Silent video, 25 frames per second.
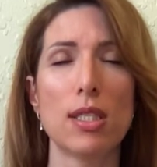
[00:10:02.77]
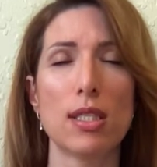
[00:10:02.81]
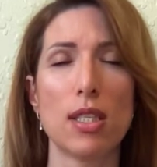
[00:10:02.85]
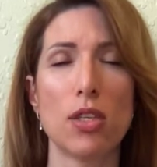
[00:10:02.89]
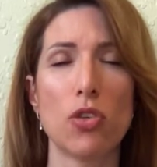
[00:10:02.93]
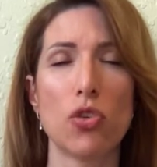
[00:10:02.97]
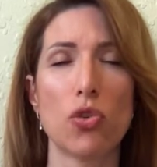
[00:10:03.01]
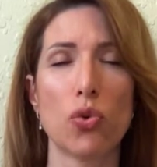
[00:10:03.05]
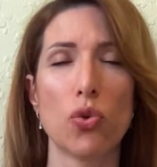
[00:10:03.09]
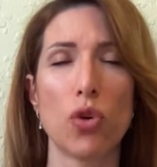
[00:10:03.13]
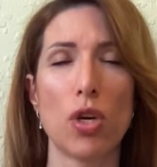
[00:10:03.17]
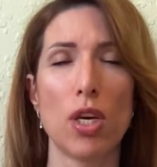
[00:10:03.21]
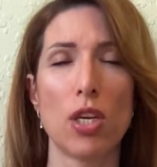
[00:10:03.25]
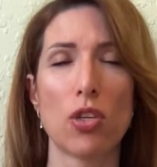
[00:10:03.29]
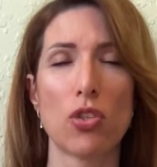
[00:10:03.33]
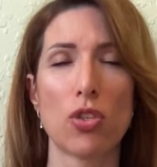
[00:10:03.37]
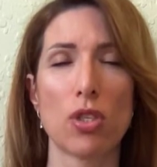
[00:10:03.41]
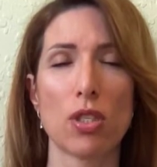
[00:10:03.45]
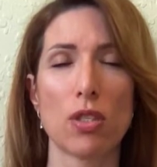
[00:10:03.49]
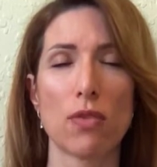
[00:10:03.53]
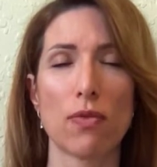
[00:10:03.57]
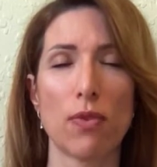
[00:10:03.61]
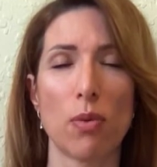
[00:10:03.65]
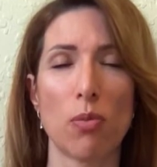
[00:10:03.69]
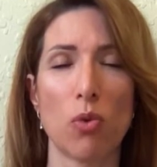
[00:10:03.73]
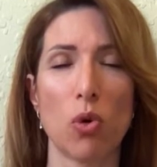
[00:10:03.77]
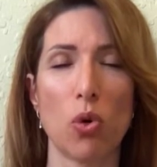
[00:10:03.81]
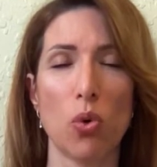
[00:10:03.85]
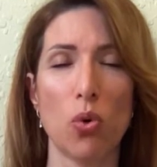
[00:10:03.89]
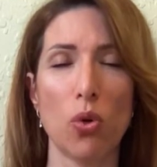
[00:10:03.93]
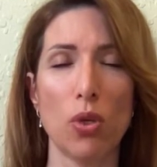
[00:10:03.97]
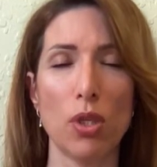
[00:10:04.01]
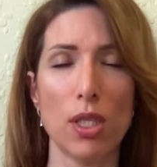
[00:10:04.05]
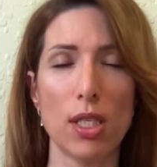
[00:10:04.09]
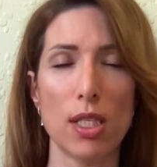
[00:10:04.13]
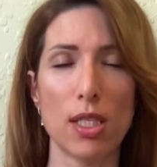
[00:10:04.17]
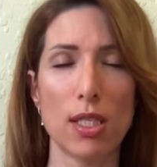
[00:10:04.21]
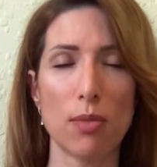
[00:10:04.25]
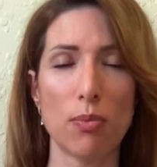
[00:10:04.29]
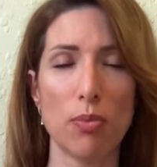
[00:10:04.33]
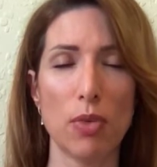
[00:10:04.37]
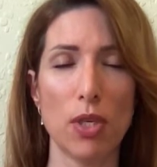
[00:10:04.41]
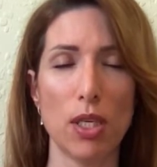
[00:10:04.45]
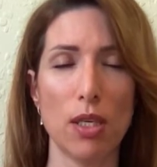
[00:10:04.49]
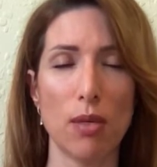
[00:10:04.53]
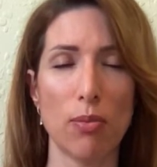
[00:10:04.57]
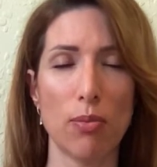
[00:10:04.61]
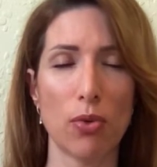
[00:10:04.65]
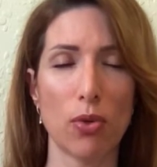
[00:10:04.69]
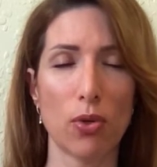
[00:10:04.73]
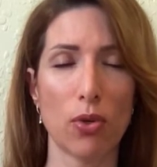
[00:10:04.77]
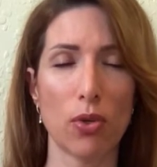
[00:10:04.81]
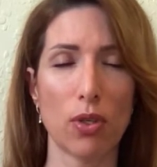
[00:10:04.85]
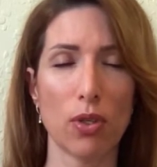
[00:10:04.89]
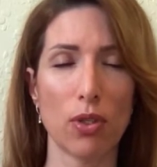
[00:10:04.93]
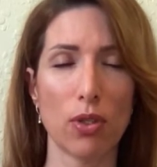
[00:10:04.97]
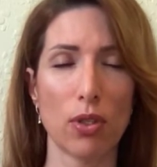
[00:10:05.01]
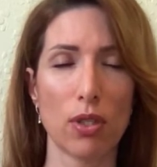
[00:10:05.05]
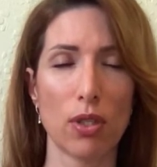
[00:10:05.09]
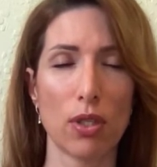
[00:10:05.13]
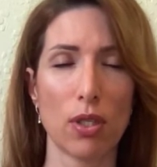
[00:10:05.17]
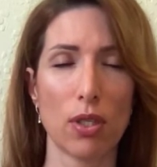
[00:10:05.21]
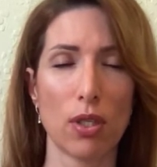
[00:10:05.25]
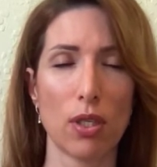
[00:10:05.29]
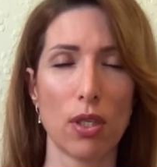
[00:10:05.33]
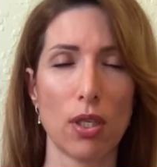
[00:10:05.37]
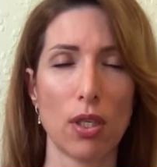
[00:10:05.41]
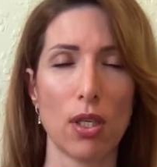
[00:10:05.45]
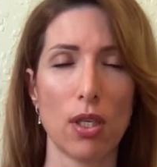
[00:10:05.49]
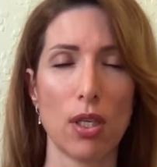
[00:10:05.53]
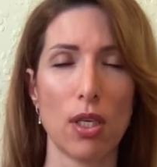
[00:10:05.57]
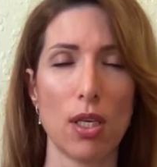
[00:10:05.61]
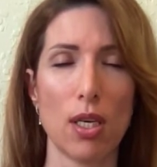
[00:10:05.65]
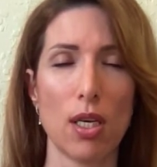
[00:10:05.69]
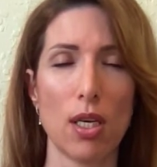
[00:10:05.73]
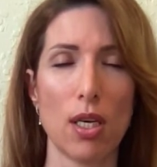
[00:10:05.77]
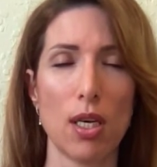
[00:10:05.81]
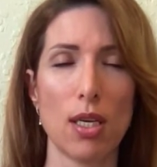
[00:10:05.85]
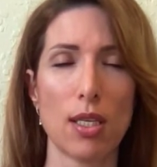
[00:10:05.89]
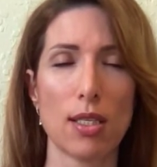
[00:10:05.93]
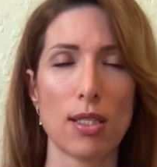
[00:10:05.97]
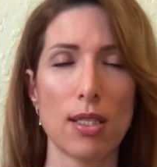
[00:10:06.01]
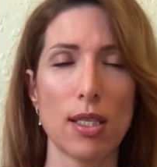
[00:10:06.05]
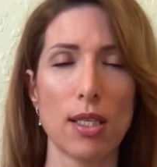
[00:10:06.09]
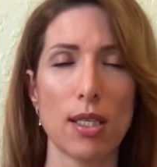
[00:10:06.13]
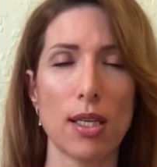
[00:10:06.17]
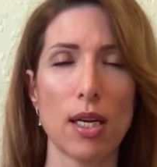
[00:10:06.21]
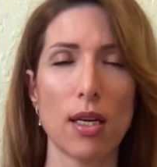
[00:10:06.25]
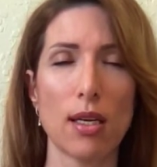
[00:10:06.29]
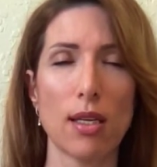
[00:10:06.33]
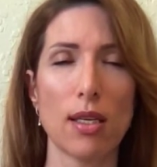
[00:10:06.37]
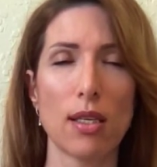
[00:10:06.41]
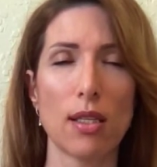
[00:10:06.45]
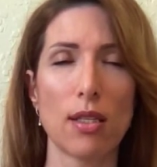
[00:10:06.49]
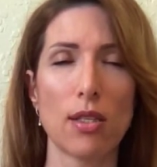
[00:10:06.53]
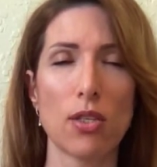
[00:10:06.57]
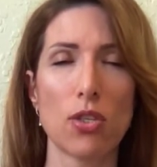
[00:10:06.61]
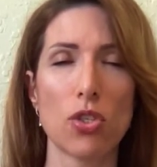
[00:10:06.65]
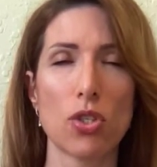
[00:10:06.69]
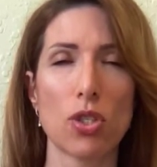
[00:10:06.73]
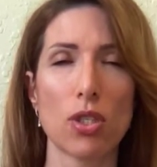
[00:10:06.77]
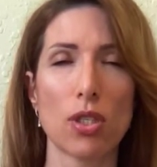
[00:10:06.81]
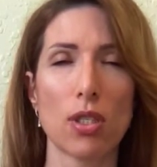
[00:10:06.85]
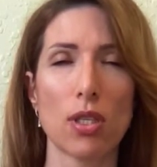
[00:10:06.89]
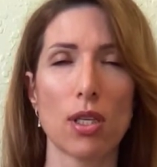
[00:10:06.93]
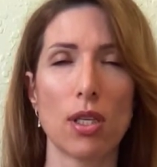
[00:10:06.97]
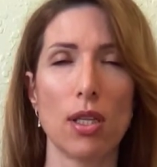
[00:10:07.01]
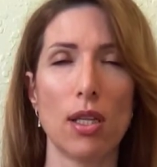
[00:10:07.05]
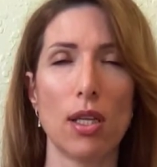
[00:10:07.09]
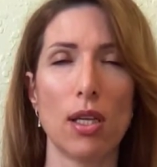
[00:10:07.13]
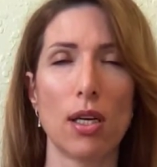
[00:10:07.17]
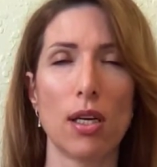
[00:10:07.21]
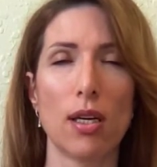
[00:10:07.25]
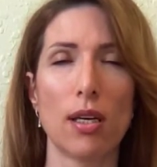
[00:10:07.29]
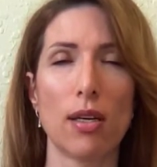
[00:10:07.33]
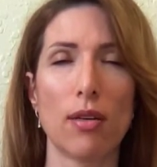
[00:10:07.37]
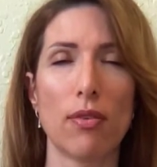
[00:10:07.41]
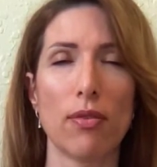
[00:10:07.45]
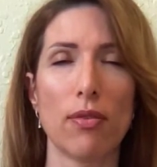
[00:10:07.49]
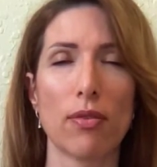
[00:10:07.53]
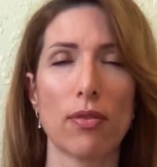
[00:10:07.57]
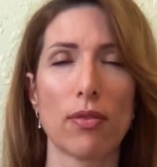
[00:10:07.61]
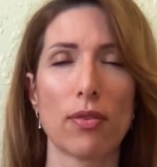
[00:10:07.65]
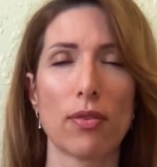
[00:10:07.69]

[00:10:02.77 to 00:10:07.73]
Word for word: situations, from all these people? Send unconditional love